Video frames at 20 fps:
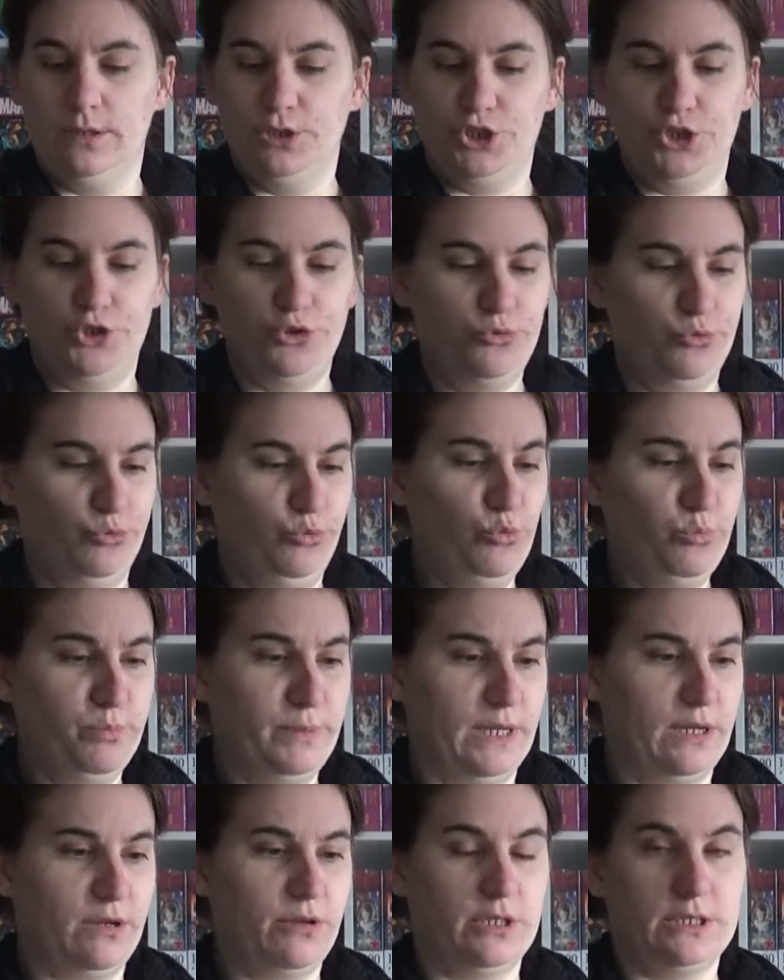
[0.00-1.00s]
two
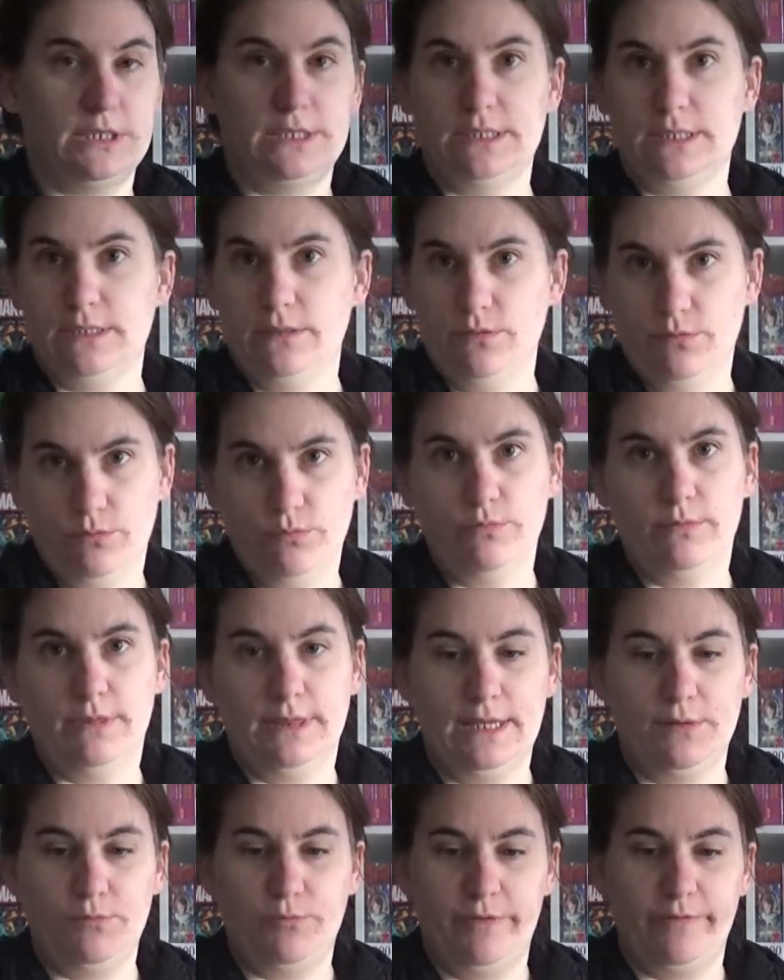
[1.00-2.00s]
because
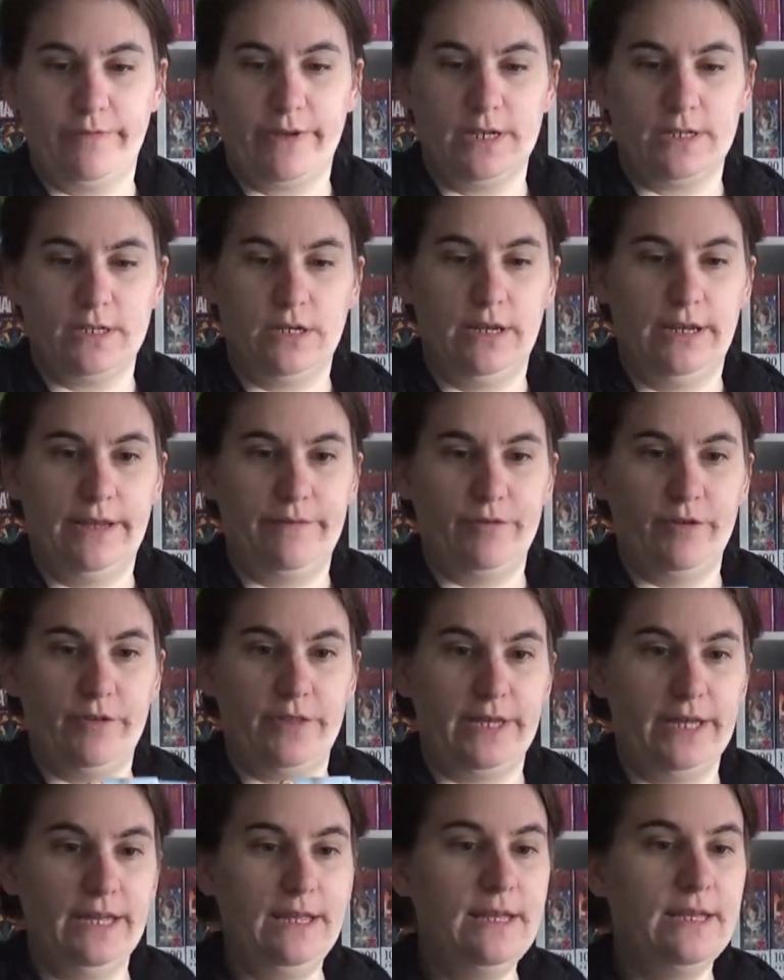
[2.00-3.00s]
then we've got
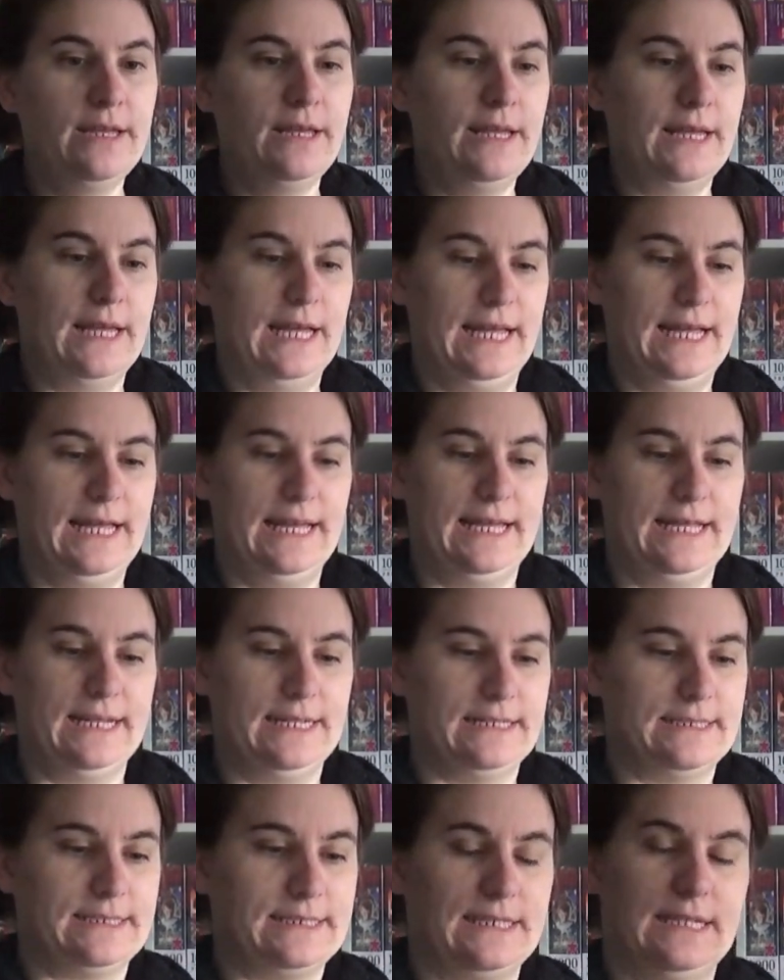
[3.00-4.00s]
everything
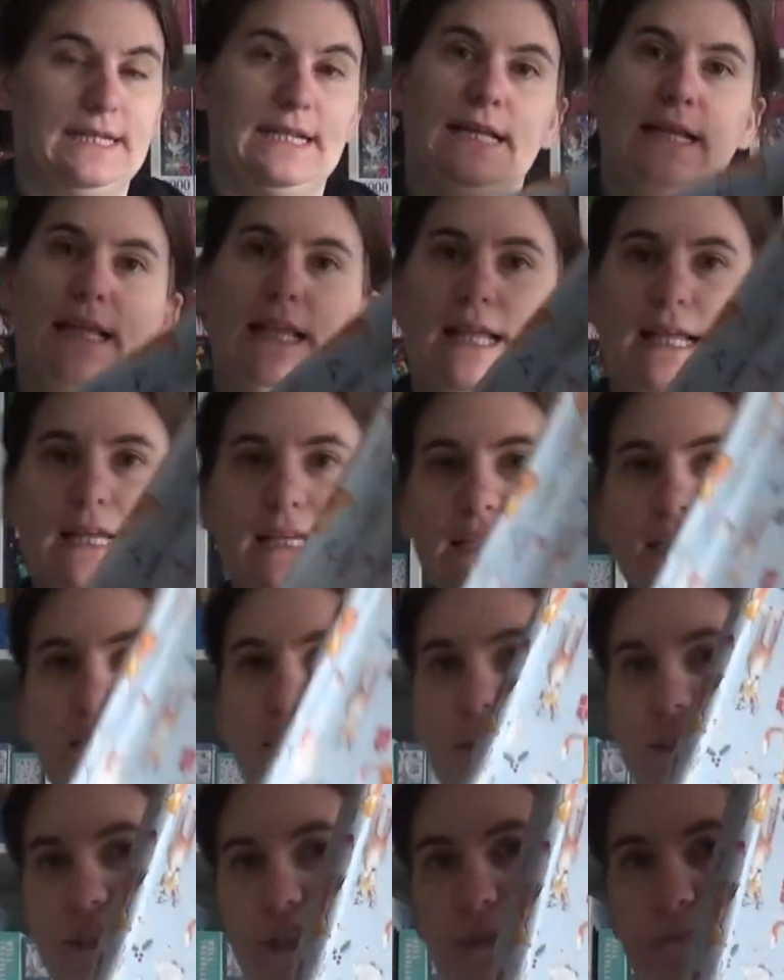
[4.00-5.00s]
and
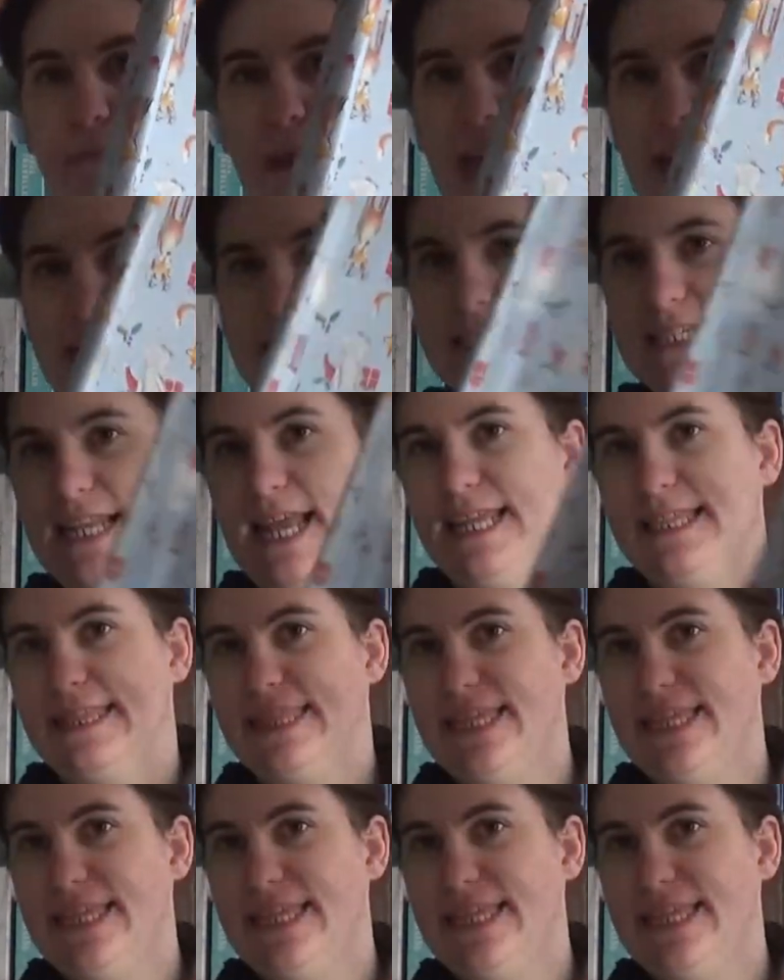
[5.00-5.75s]
she packed it like